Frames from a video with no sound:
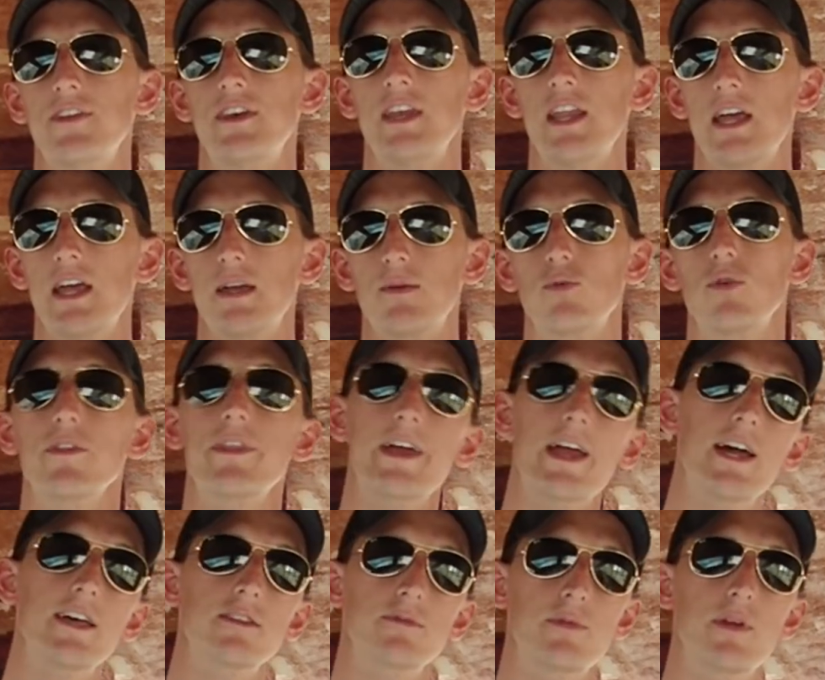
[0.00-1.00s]
the name. Well, they
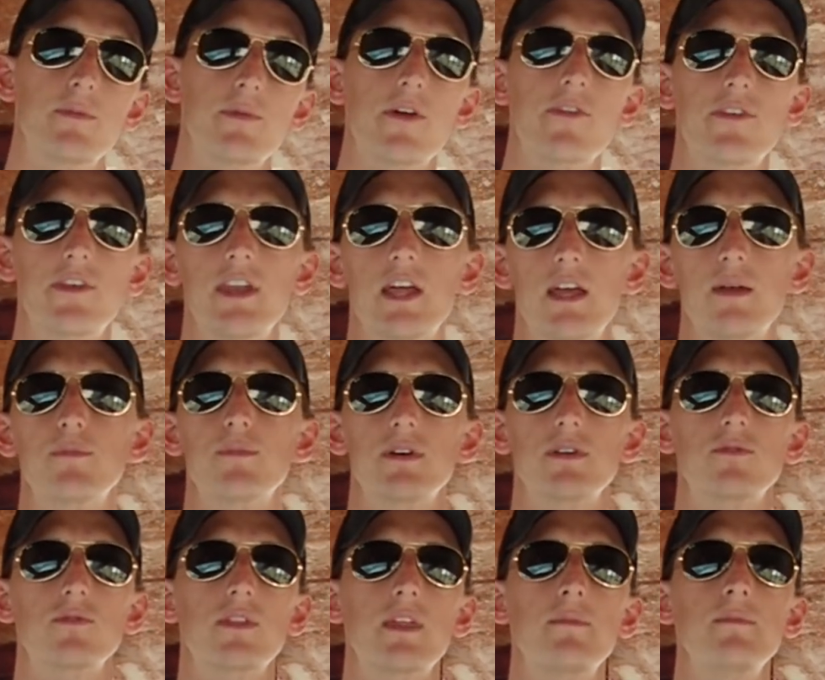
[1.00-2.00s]
ask me about the name,
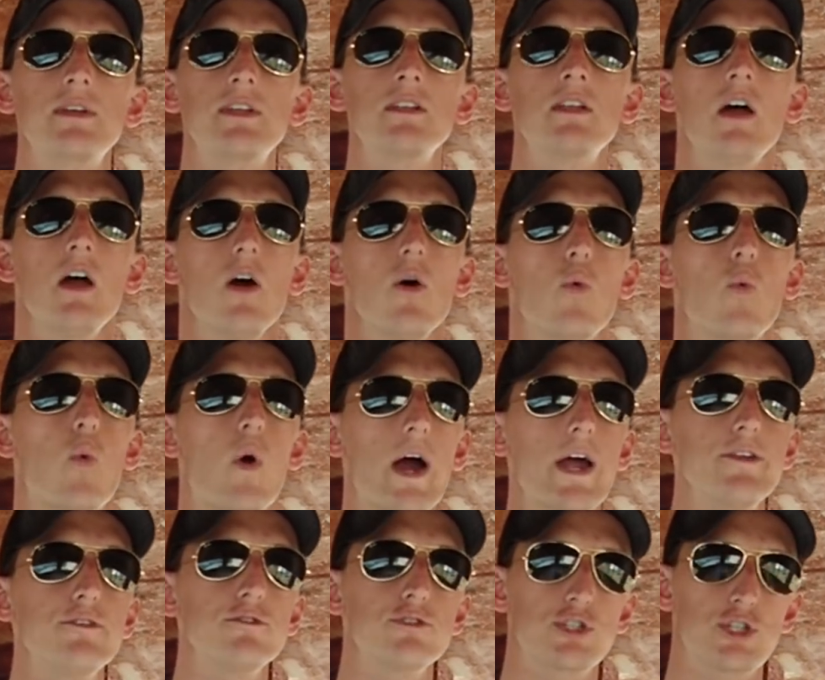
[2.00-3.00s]
but they mean why
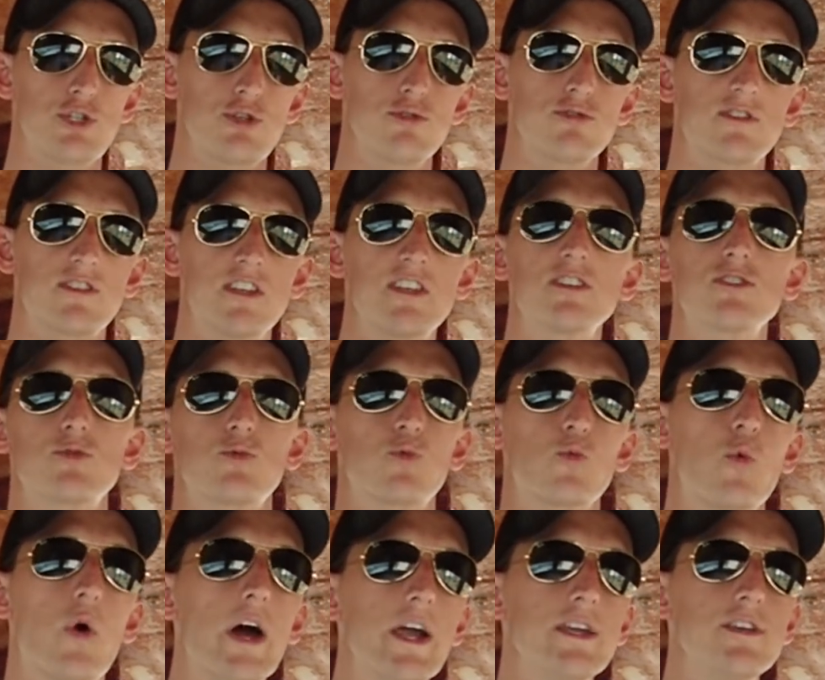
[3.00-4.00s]
did you choose this one?
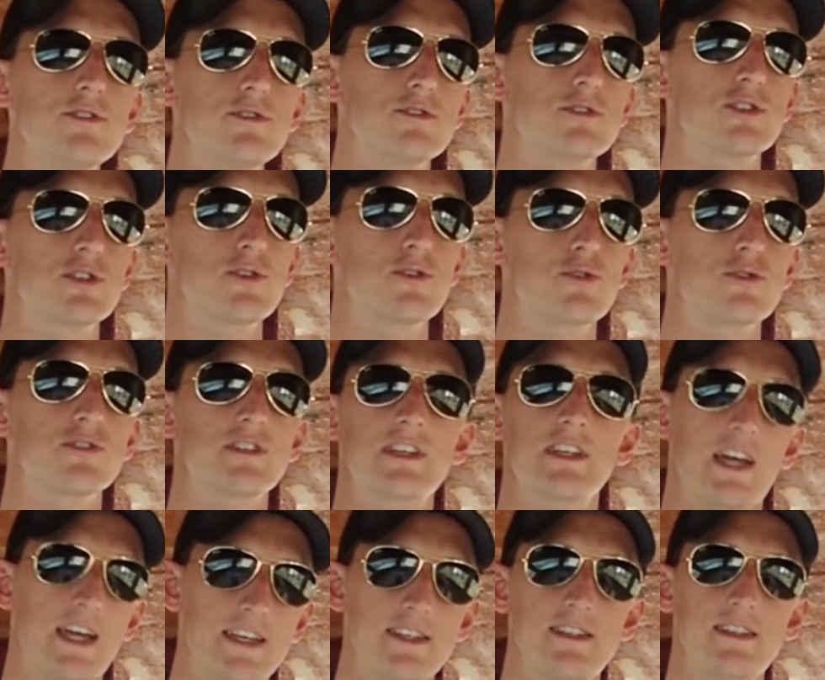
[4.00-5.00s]
Why did you choose a
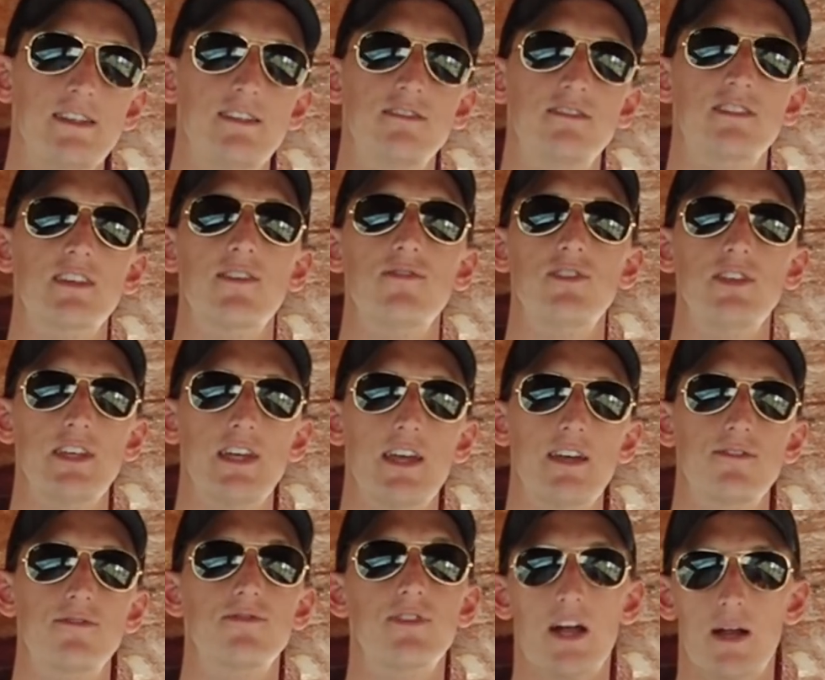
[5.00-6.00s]

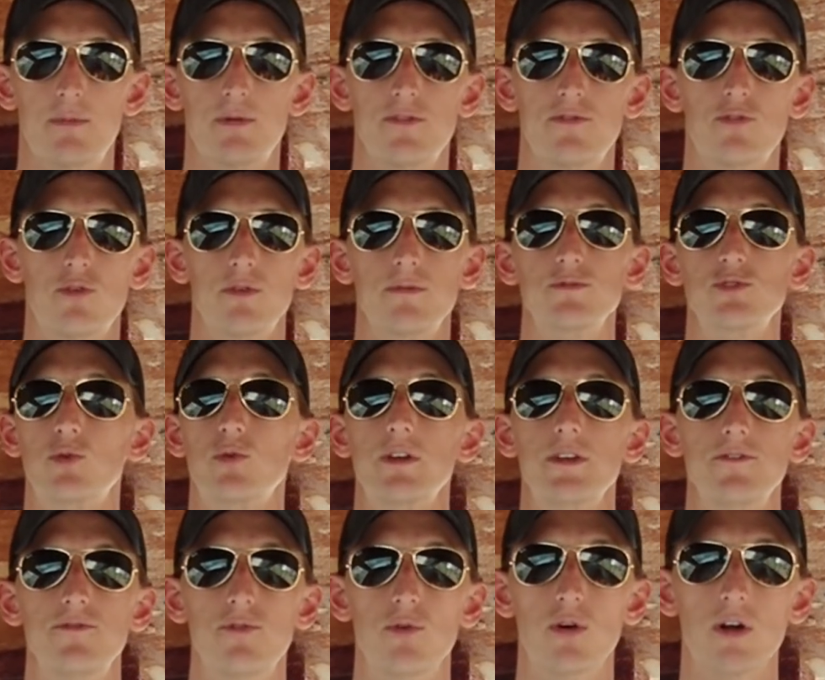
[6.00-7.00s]
1978 Fiberform
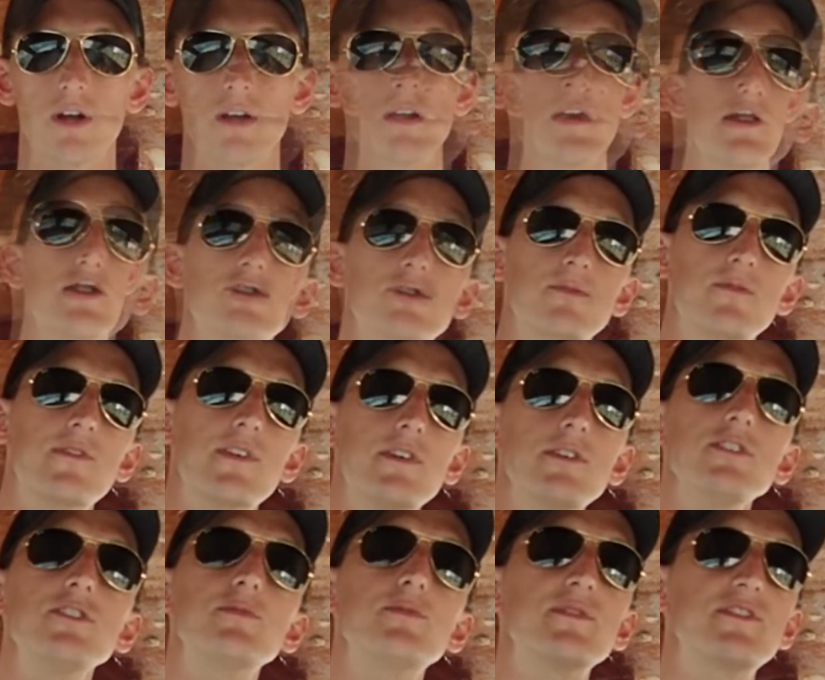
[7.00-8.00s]
24? There's some
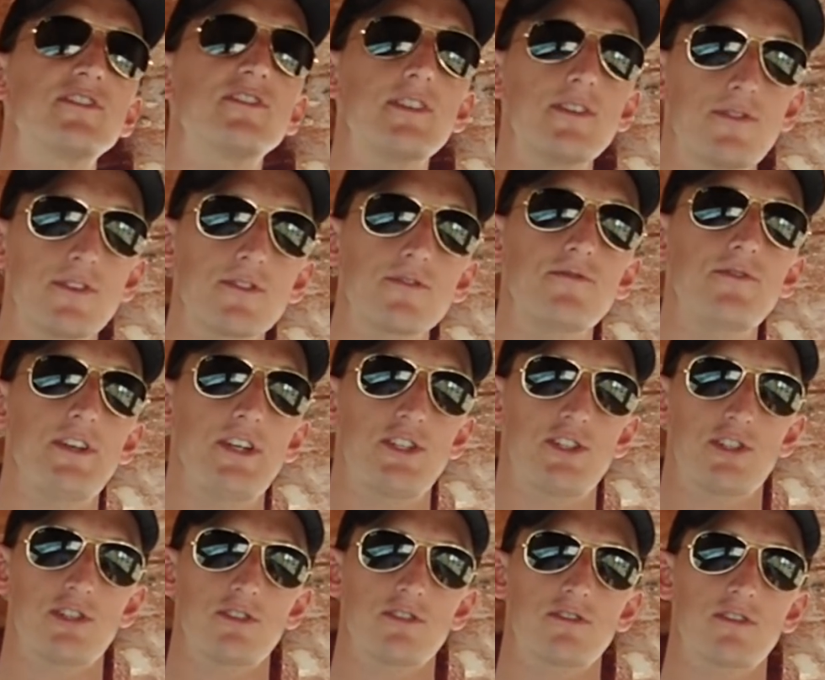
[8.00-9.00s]
very specific
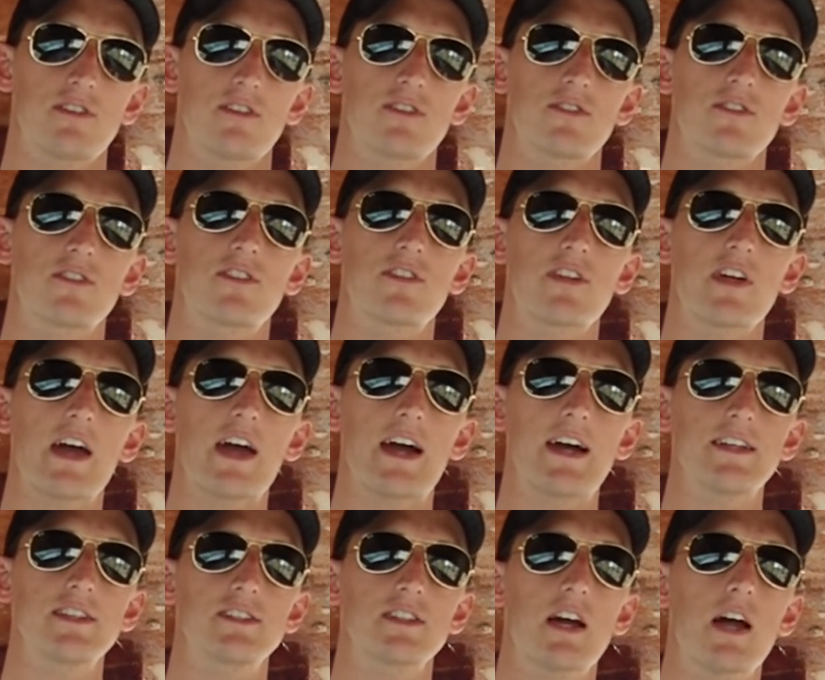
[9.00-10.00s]
features
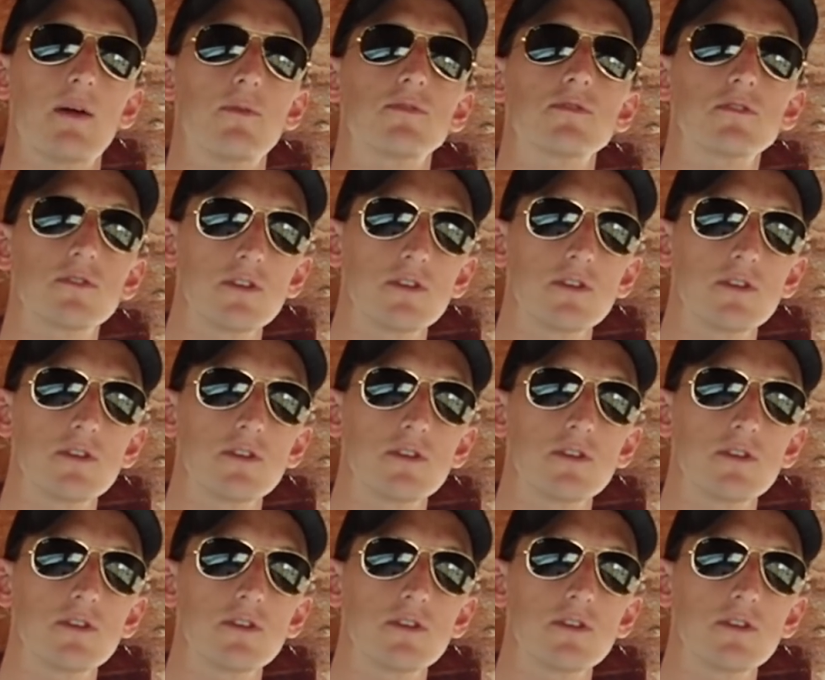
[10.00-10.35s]
that I was